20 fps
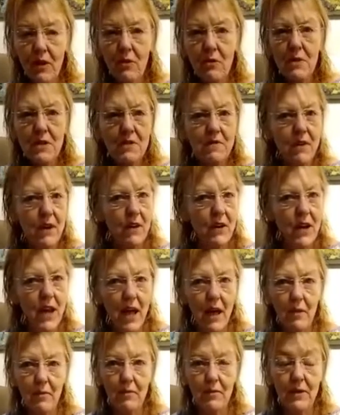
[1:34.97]
who was very
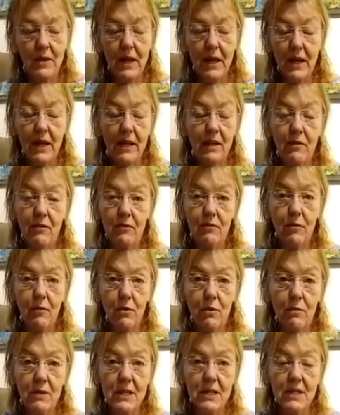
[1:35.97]
helpful and
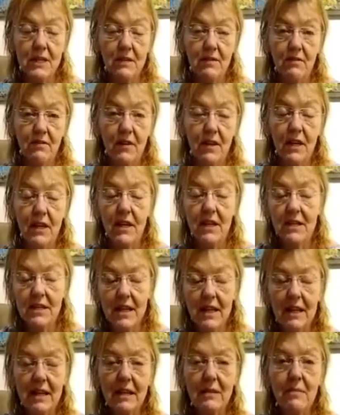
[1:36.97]
informative,
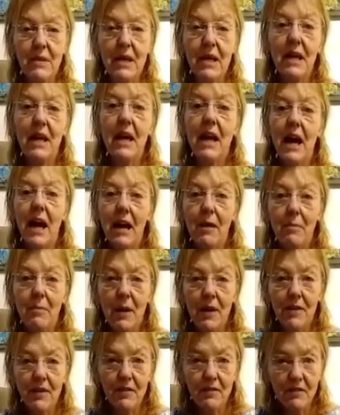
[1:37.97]
telling me
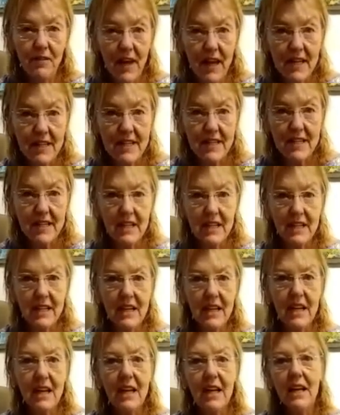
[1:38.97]
about the
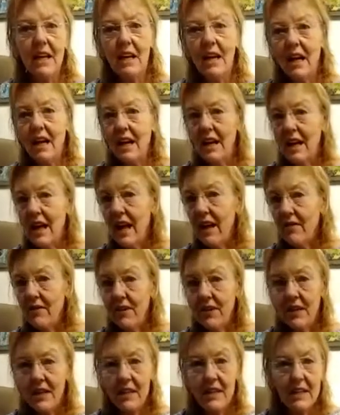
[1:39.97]
fasting,
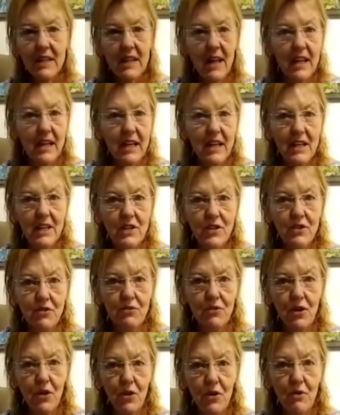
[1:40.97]
everything that I needed to
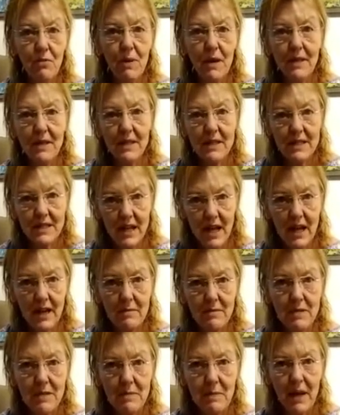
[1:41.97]
know about the
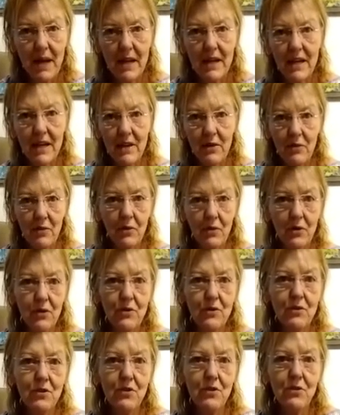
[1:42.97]
time span in order
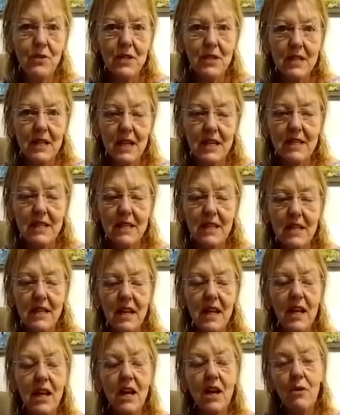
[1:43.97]
to do the testing,
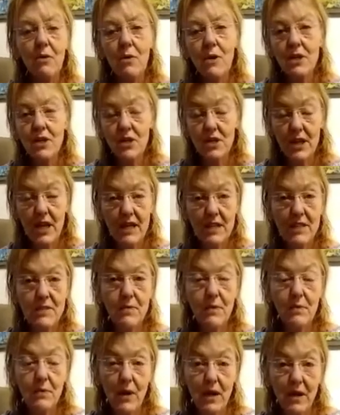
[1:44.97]
which
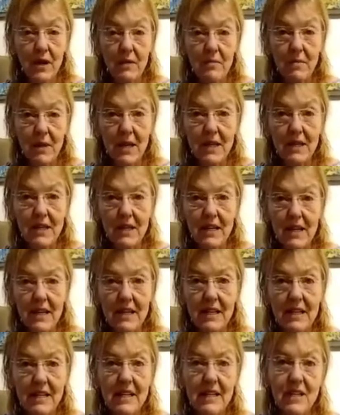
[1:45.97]
tests were recommended
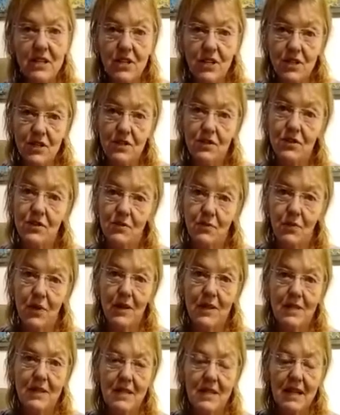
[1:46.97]
in addition to the
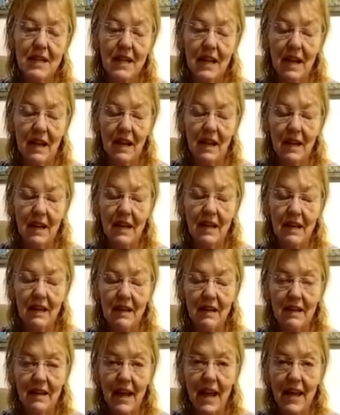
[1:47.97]
ones that I
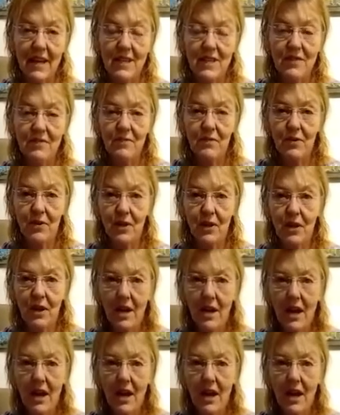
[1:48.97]
asked for.